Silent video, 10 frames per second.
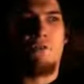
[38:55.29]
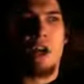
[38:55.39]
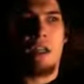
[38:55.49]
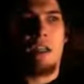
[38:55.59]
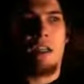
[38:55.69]

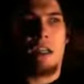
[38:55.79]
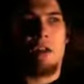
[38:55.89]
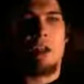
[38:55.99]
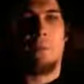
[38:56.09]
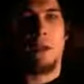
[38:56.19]
fucking
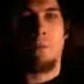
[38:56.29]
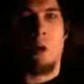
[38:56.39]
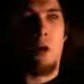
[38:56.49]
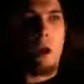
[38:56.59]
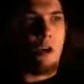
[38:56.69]
killing
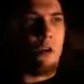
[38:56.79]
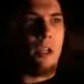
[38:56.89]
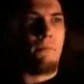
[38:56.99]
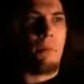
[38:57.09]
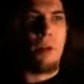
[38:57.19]
people who
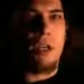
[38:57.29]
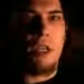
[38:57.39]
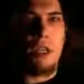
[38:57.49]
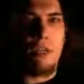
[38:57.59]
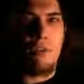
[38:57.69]
didn't
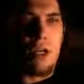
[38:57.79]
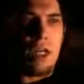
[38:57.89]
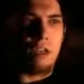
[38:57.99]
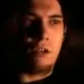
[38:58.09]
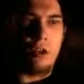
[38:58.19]
believe
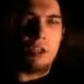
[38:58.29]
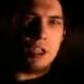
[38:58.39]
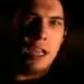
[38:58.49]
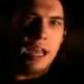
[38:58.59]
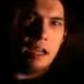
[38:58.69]
in
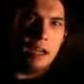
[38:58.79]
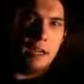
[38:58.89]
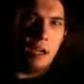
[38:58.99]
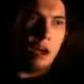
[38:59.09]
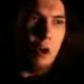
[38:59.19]

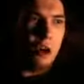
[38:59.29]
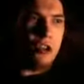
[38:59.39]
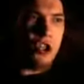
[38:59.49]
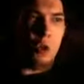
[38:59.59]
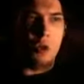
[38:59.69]
Christianity,
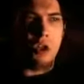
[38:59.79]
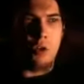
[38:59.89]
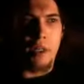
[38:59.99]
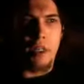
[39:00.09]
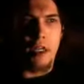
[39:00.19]
or
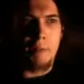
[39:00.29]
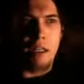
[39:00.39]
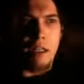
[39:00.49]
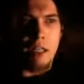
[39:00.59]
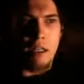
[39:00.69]
torturing
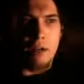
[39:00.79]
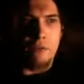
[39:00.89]
them into